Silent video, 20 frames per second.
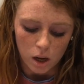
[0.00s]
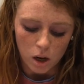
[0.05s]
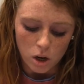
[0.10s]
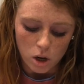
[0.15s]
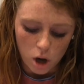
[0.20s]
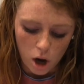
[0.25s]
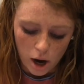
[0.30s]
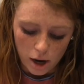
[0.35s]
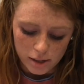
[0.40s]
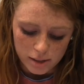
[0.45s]

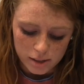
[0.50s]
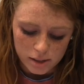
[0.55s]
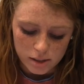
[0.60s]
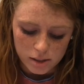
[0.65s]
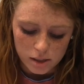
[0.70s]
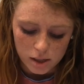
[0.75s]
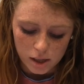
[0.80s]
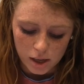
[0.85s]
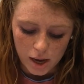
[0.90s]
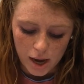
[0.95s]

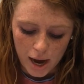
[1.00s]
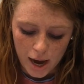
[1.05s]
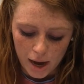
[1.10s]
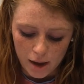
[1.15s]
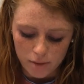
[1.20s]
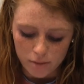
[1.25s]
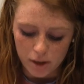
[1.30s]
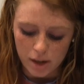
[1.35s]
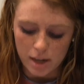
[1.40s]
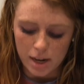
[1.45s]
Costs
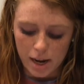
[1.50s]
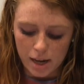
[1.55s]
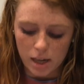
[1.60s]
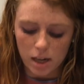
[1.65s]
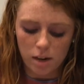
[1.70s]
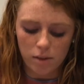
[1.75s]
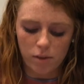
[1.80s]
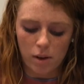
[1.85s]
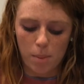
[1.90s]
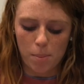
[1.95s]
have a
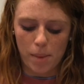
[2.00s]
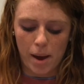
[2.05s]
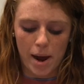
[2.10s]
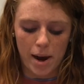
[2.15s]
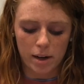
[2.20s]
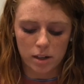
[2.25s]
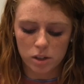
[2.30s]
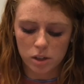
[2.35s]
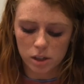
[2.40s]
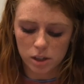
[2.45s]
negative
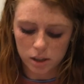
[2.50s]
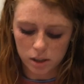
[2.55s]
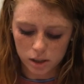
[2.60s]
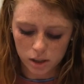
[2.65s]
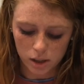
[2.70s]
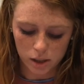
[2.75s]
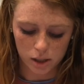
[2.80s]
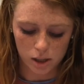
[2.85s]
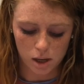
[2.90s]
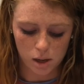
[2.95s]
impact
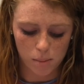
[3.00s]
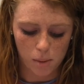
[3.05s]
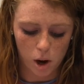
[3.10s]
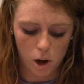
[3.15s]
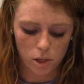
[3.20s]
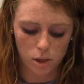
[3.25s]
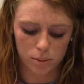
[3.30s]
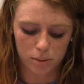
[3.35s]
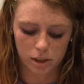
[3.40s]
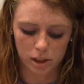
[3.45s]

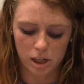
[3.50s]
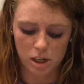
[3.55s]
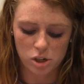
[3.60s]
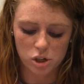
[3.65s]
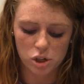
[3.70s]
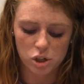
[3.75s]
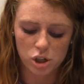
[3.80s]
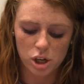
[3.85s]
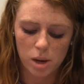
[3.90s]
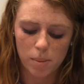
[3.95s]
on the
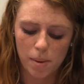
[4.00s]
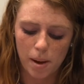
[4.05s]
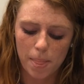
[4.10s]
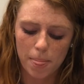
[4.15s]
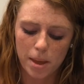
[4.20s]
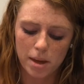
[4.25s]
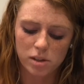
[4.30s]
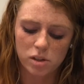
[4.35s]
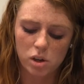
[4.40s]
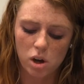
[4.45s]
relationship, and
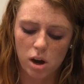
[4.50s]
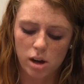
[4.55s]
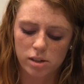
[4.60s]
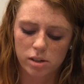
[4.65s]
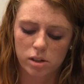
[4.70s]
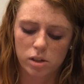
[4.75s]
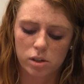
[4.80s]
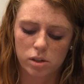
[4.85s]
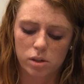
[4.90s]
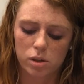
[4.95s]
this
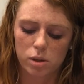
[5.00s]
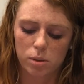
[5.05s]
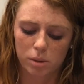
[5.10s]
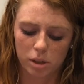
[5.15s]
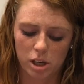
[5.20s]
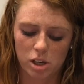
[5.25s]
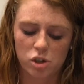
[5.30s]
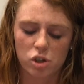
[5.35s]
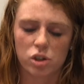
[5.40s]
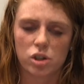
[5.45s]
causes the
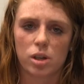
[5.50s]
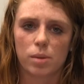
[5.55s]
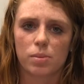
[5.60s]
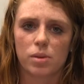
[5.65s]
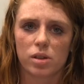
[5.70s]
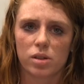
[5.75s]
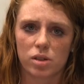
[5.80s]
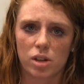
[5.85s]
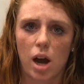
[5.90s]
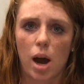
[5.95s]
relationship
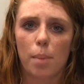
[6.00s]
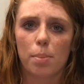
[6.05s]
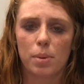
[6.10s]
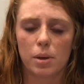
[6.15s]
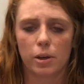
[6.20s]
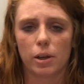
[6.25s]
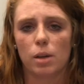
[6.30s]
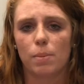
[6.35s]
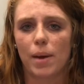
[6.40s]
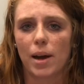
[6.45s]
to stop
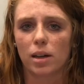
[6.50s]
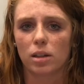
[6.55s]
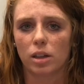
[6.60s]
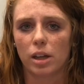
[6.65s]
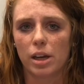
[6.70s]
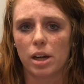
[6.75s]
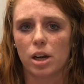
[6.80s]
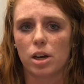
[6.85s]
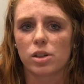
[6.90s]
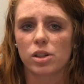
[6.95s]
peeling back
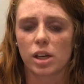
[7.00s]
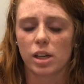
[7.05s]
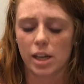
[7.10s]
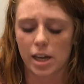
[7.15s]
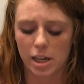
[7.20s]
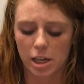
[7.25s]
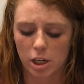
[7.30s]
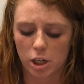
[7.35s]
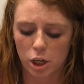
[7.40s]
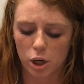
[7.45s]
layers and
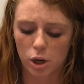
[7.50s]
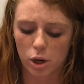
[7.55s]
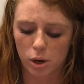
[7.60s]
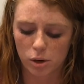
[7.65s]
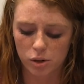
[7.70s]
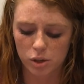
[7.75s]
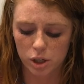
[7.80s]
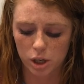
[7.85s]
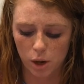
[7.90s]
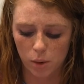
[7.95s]
getting
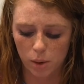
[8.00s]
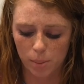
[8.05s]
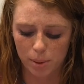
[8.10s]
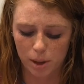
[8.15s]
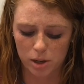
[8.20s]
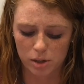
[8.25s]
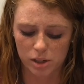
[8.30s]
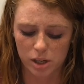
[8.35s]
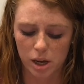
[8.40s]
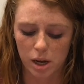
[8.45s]
to know a
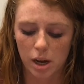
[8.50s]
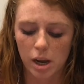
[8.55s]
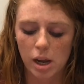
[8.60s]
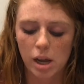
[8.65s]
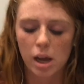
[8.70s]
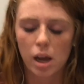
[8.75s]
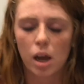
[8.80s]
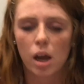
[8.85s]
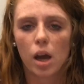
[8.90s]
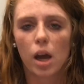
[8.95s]
person,
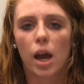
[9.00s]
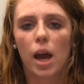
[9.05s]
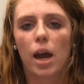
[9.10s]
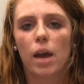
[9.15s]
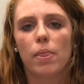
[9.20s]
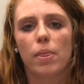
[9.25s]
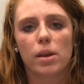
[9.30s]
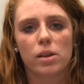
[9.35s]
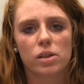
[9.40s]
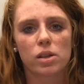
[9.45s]

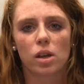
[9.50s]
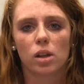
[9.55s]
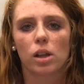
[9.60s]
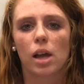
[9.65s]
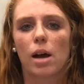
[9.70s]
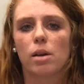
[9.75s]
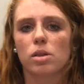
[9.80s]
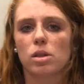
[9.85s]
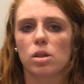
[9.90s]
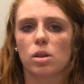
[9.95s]
and this
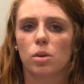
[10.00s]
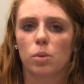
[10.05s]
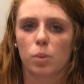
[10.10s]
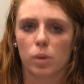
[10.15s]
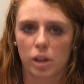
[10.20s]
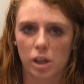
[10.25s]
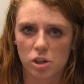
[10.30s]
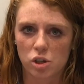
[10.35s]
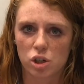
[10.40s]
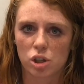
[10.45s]
allows the
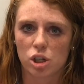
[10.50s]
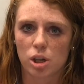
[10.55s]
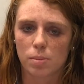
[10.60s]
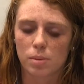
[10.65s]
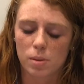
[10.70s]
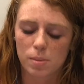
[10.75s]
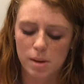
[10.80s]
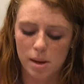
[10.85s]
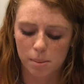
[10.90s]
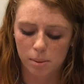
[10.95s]
relationship
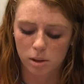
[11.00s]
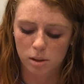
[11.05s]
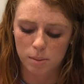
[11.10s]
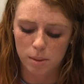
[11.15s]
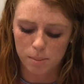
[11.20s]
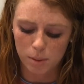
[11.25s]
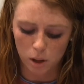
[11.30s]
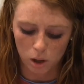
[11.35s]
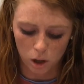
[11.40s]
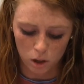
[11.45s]
to be able to be
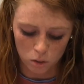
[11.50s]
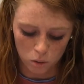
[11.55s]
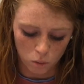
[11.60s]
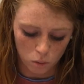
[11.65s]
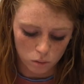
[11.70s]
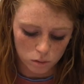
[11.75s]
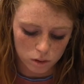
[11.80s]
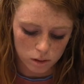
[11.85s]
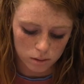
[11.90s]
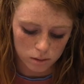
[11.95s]
put on
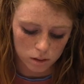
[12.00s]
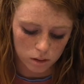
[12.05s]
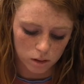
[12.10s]
hold.